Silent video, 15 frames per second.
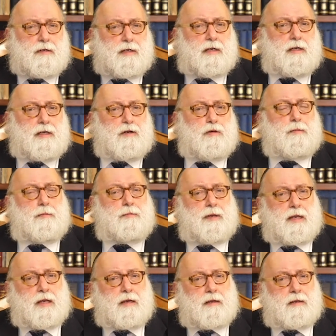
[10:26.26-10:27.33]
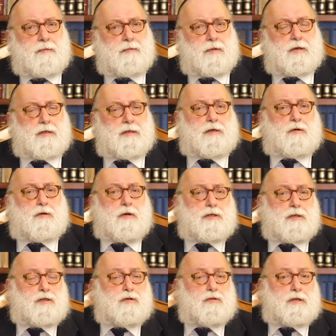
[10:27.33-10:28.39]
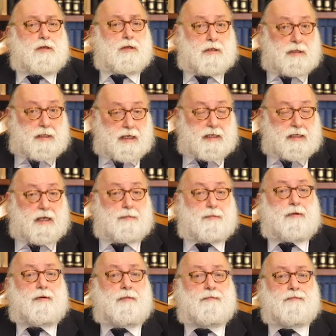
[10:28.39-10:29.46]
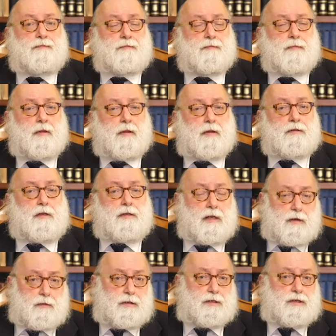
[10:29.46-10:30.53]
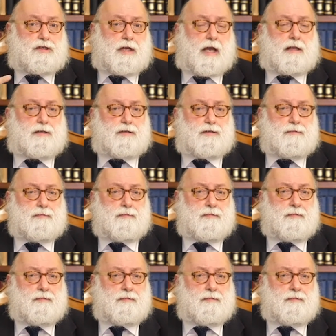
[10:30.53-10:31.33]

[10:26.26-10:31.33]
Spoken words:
in a human being, because it causes you to dig deeper to deal with this challenge.